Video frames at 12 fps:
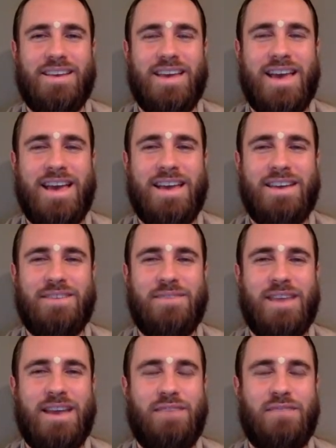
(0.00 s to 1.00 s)
And
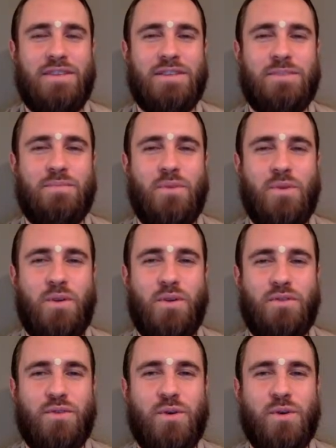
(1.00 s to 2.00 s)
we have this bowl
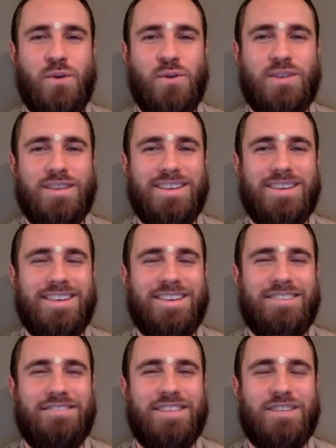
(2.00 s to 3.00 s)
of gold
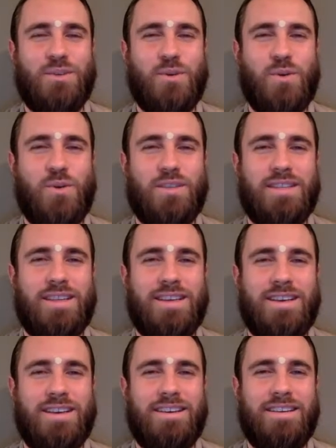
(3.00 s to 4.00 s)
which holds
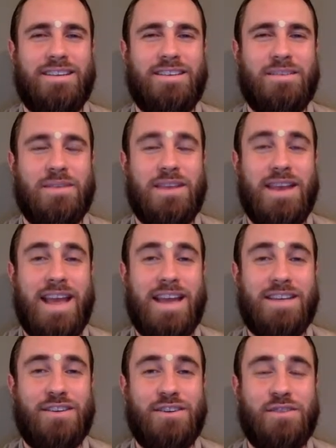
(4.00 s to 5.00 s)
the
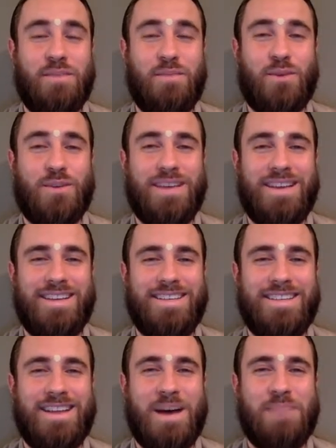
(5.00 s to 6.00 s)
nectar of
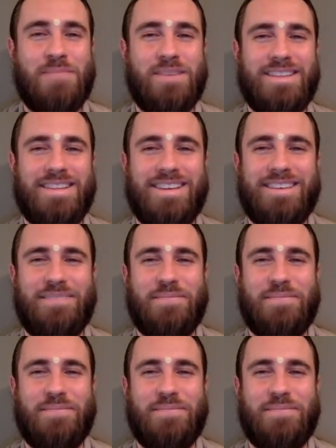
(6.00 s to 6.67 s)
immortality, the amrita.